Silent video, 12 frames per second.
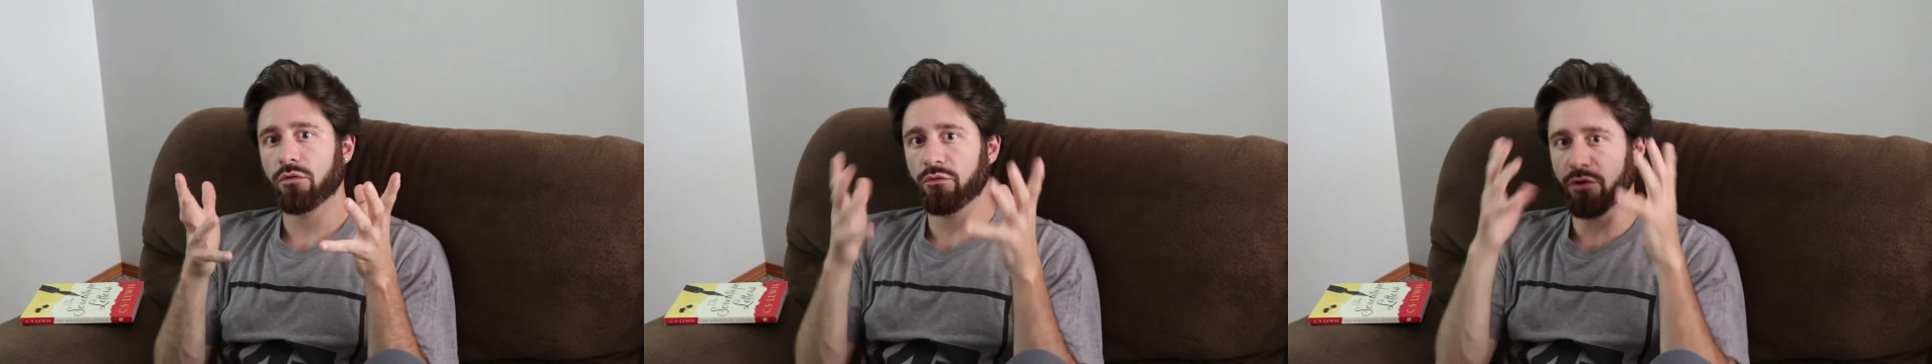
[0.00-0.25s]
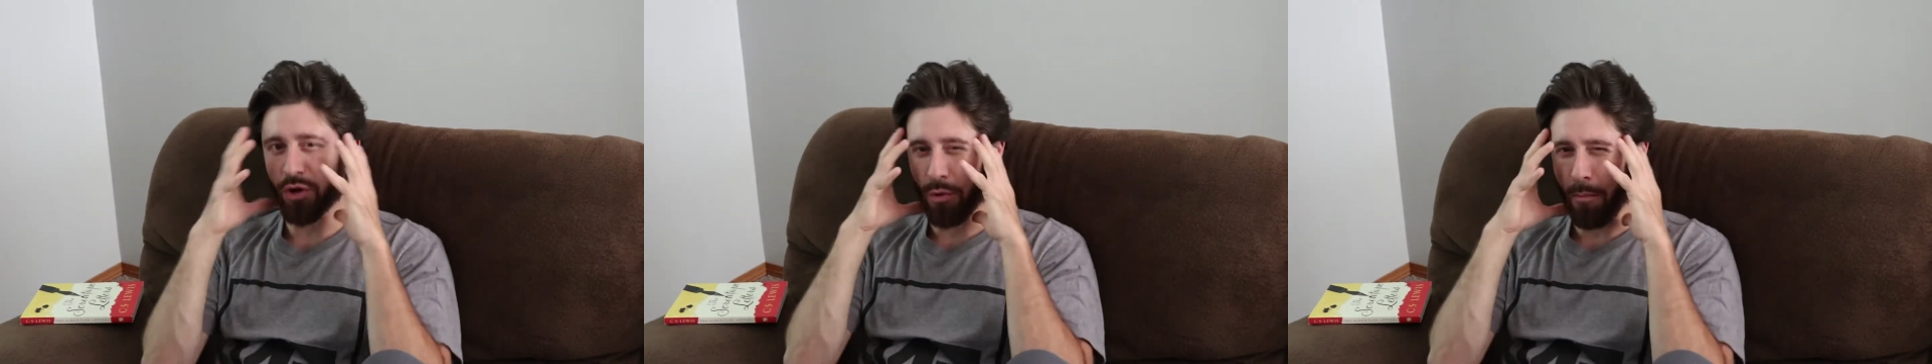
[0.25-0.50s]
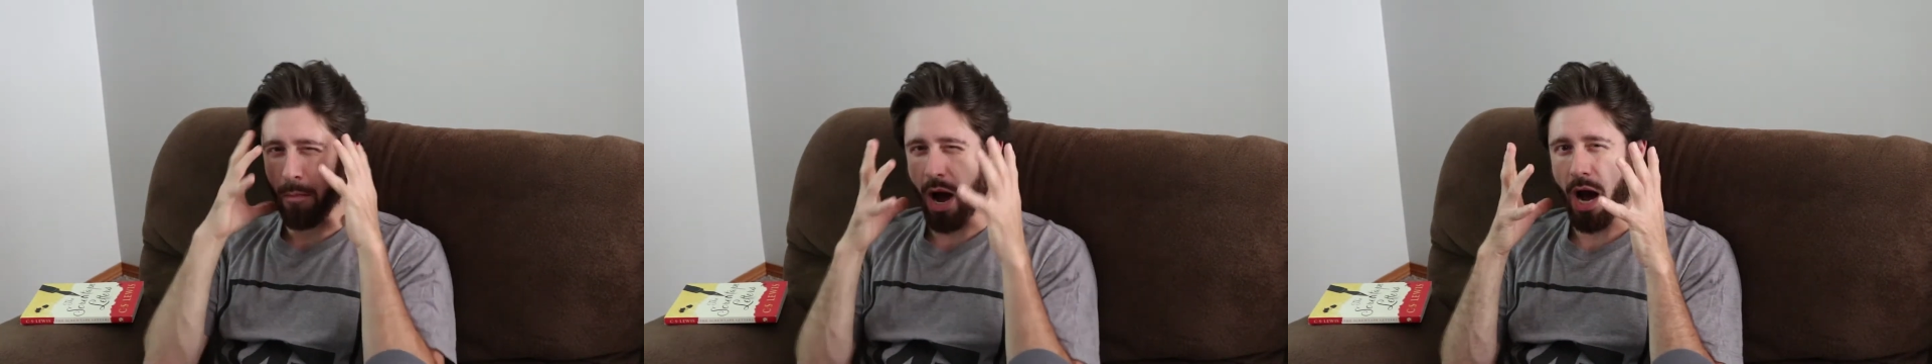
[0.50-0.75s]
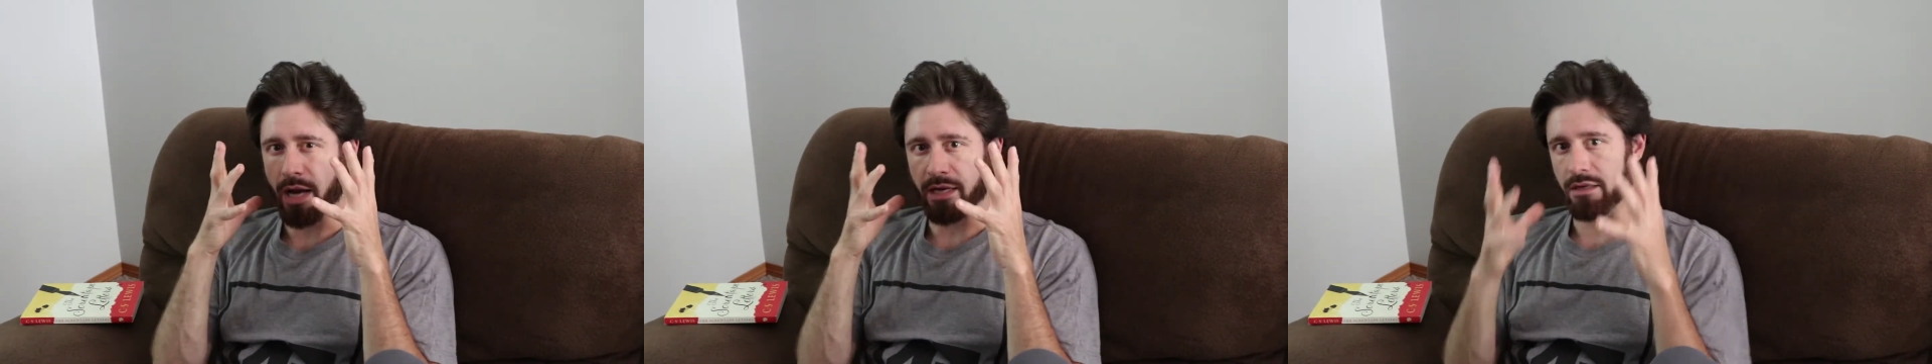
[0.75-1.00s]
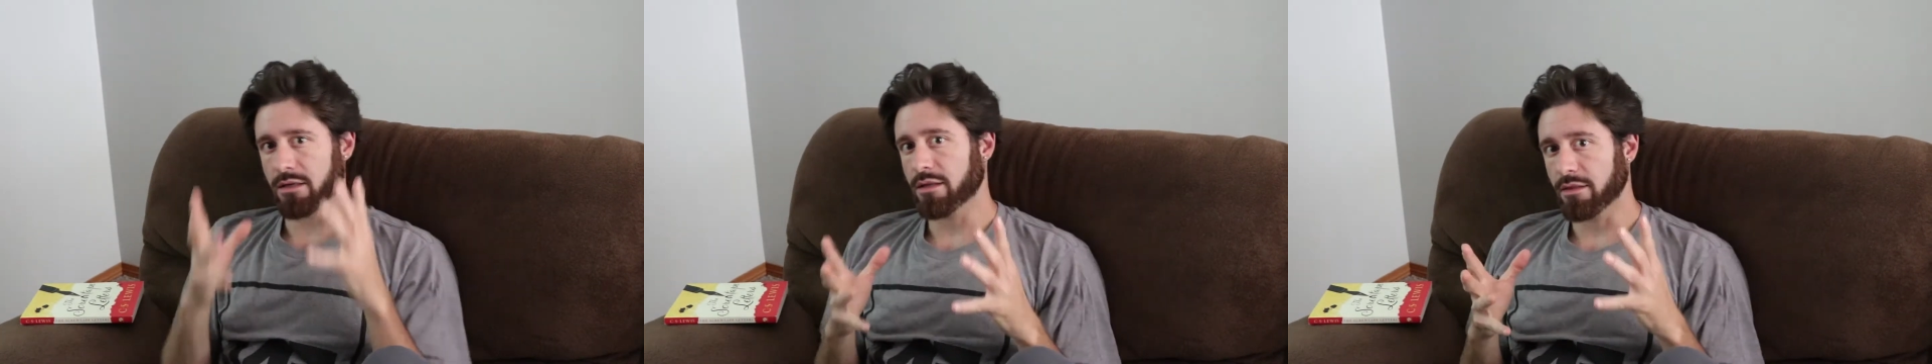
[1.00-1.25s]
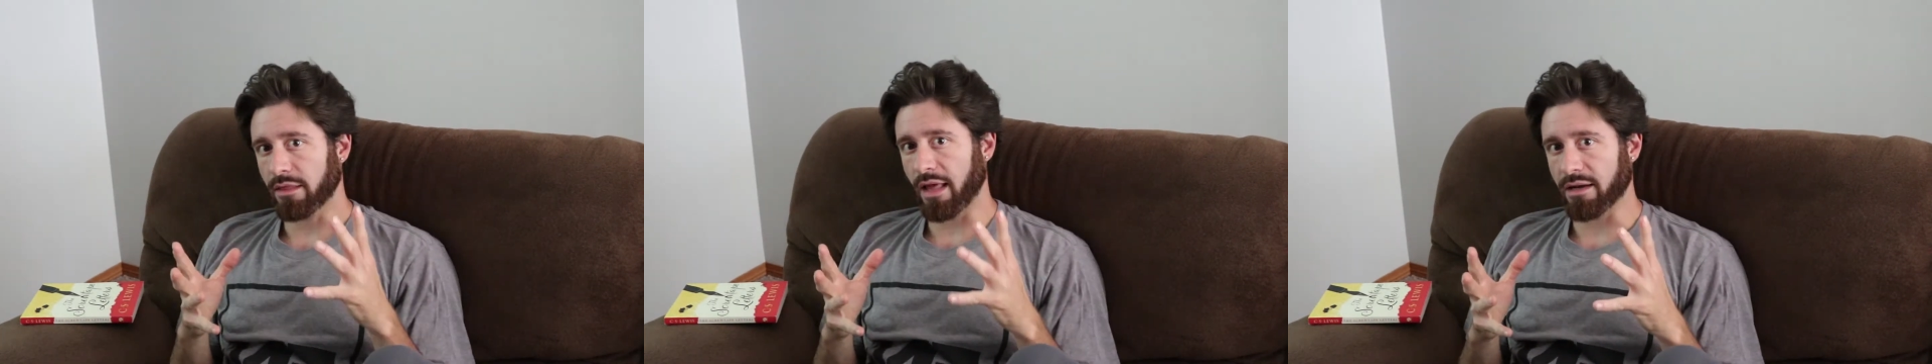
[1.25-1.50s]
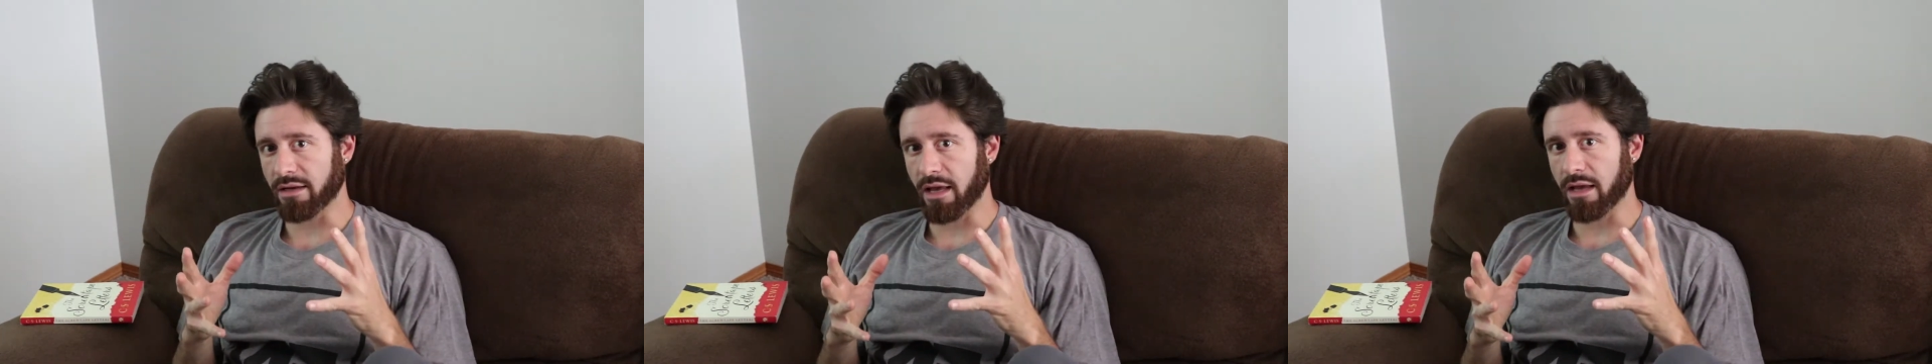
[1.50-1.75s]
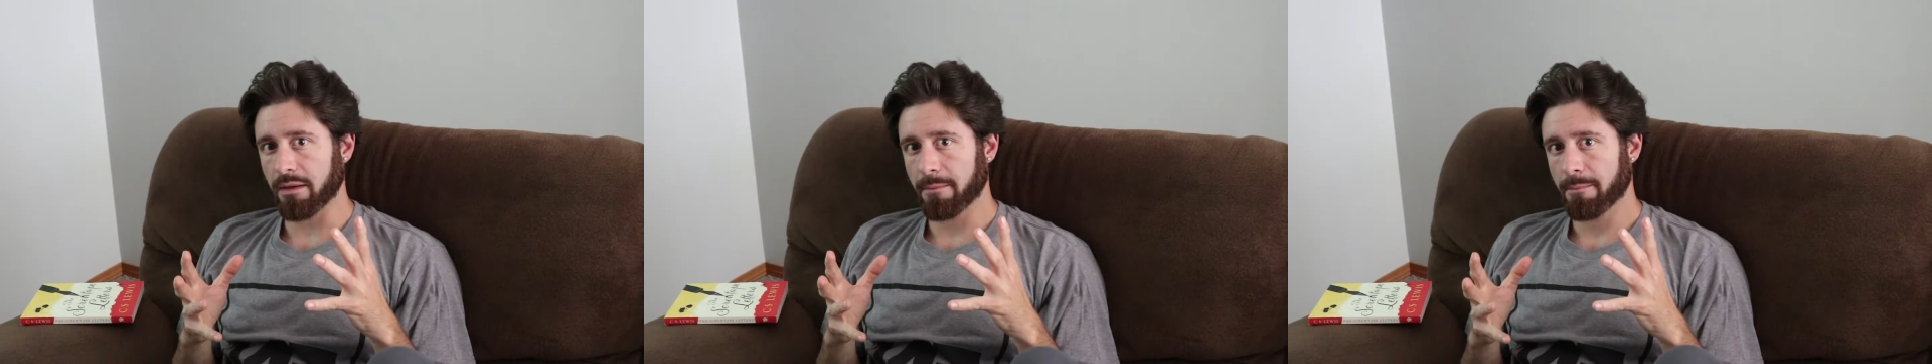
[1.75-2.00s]
for your mind that
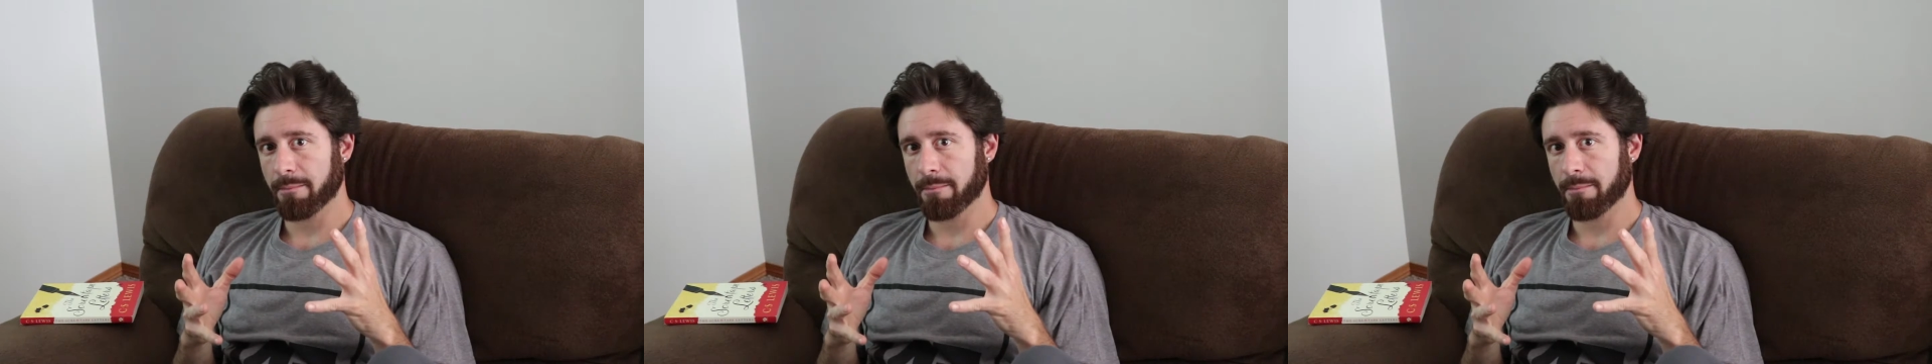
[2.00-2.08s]
day.